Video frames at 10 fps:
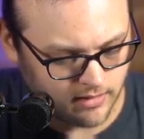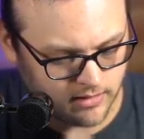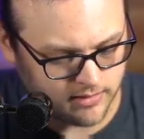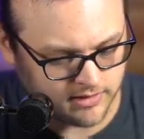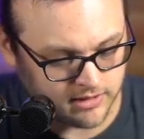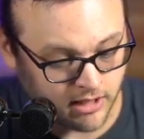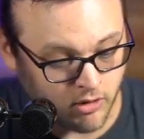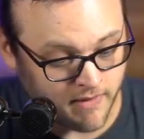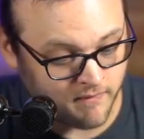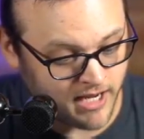set today.
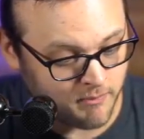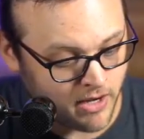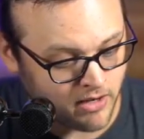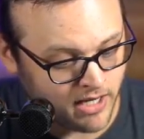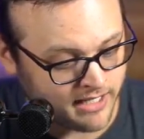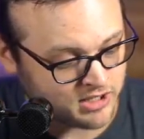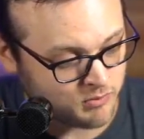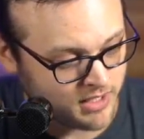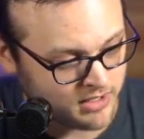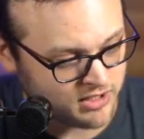Okay, Vampire
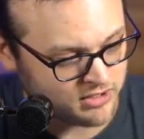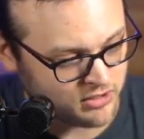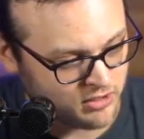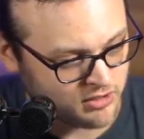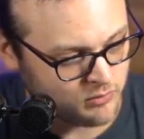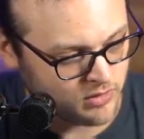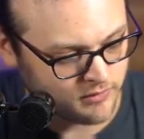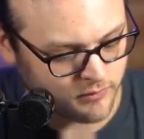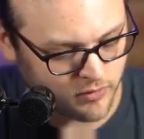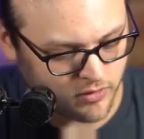Hexmage, that's a good one
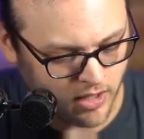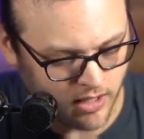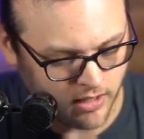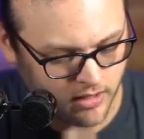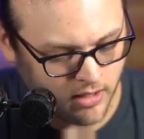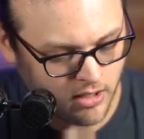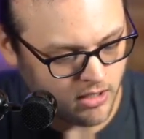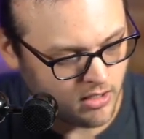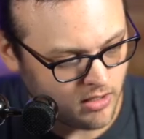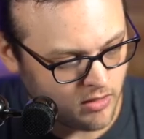for.
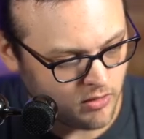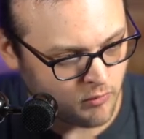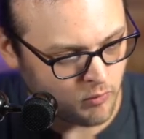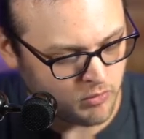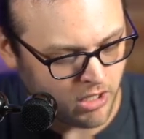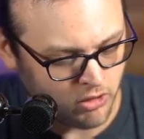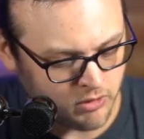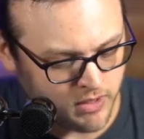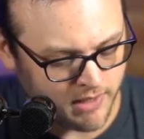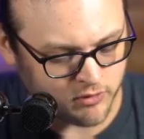Not only did
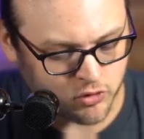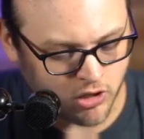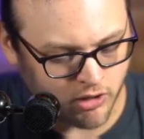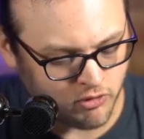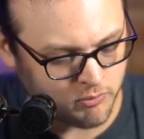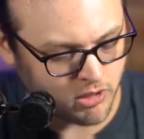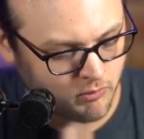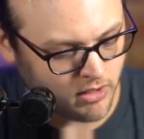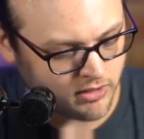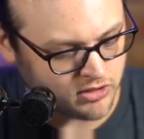we have a Tron reprint,
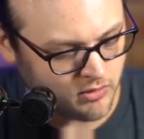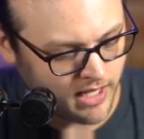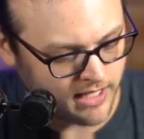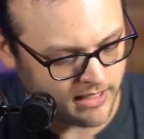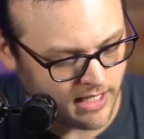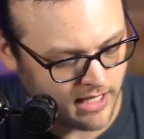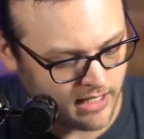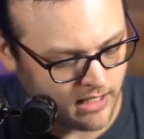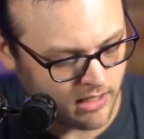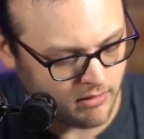we also had
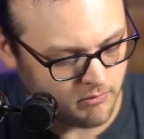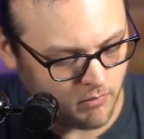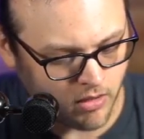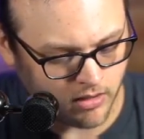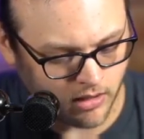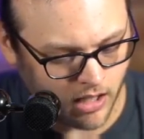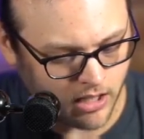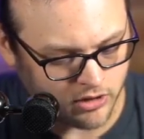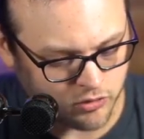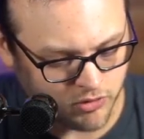a Mart
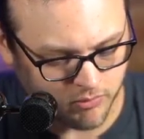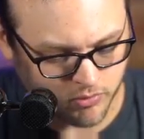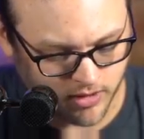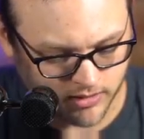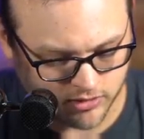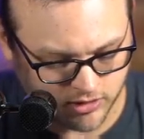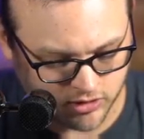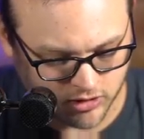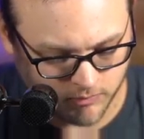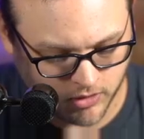Lodge reprint, so this
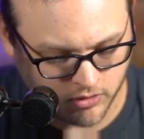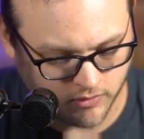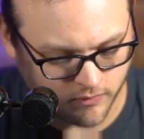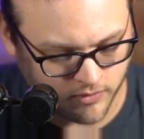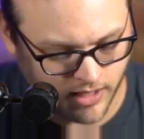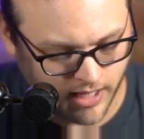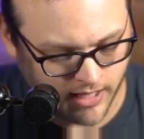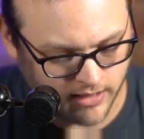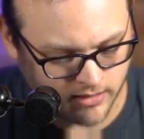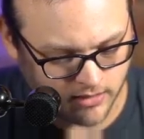is going to be good for that.